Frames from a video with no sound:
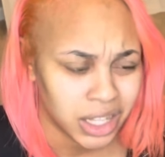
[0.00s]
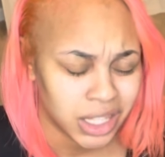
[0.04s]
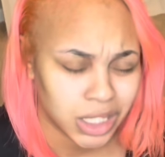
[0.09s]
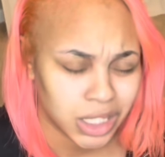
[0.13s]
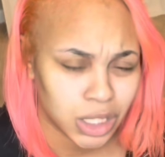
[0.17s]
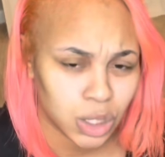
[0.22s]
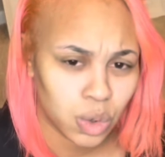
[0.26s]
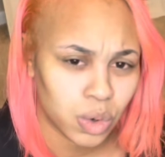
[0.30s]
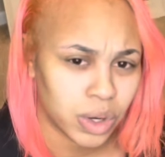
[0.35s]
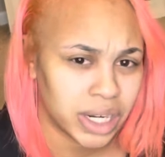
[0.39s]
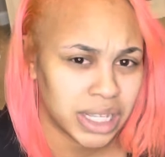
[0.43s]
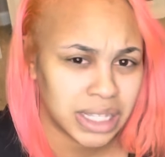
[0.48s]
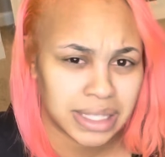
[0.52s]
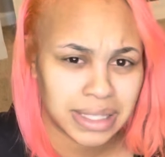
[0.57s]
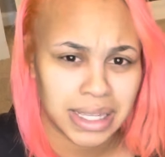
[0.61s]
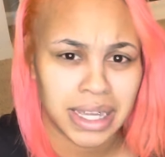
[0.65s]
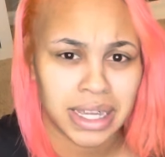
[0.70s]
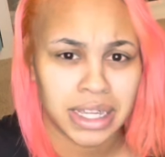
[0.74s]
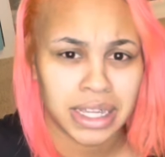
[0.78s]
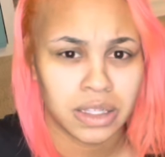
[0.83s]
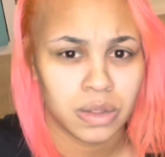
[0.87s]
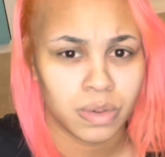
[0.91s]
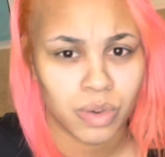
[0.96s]

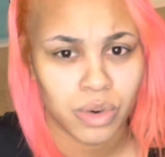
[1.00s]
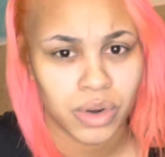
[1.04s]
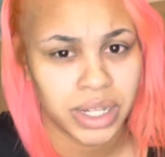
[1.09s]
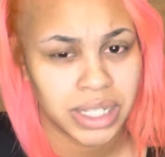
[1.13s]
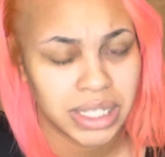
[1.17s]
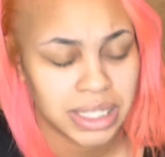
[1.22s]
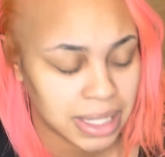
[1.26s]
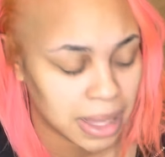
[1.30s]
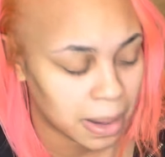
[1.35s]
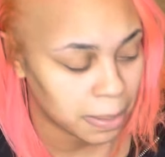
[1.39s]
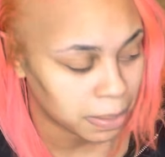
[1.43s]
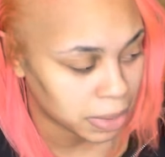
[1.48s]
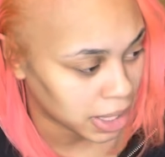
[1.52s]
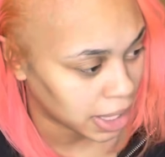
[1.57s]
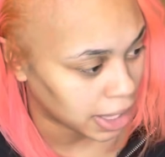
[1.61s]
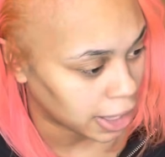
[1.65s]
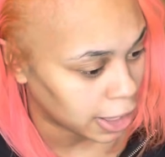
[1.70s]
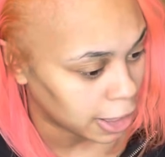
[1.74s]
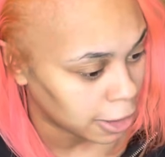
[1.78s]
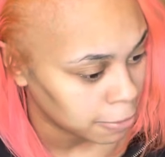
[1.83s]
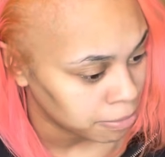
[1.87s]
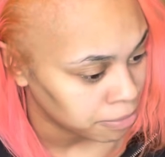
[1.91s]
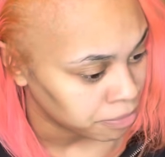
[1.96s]
26 point
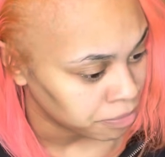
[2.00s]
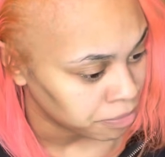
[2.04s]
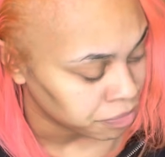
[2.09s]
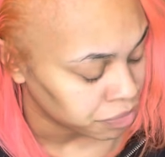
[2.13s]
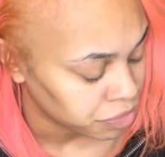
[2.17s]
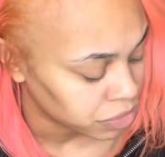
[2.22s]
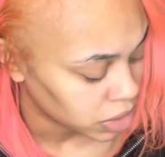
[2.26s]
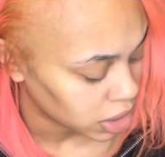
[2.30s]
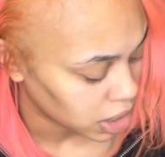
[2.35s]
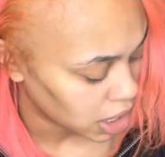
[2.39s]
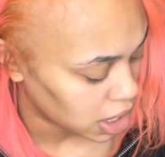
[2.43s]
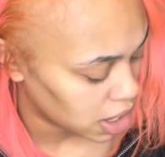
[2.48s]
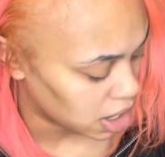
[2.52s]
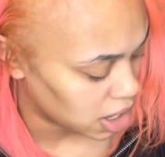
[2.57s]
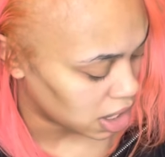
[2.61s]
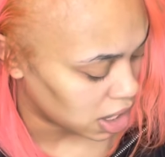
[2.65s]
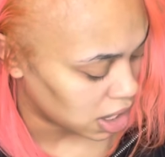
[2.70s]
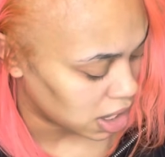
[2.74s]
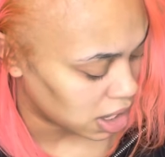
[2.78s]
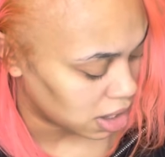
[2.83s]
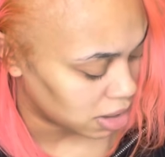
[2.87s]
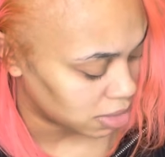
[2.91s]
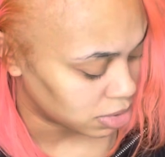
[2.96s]
something.
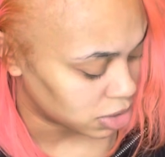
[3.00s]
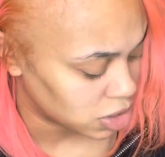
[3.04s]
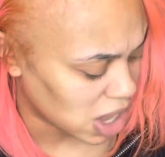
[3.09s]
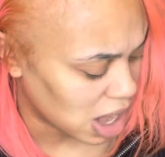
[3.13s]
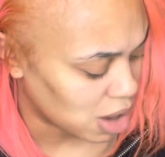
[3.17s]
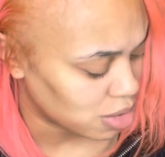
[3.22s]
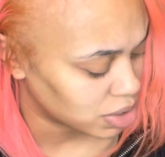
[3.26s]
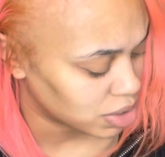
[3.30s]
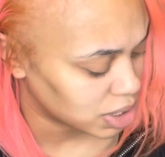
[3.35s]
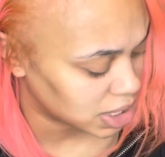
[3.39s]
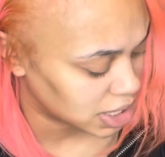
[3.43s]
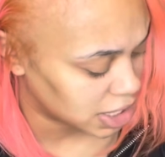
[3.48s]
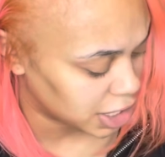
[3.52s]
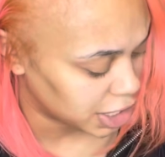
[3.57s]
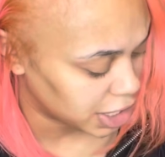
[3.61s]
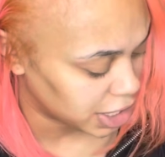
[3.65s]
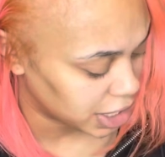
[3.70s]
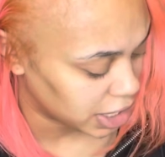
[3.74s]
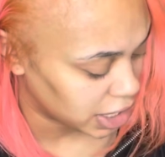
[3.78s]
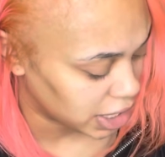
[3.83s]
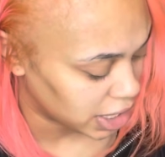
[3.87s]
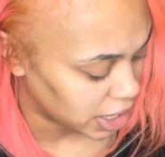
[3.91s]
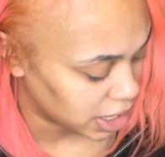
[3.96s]
So I was
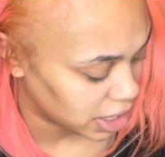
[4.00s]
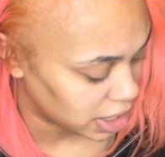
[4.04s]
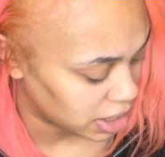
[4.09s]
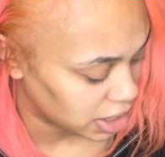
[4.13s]
good.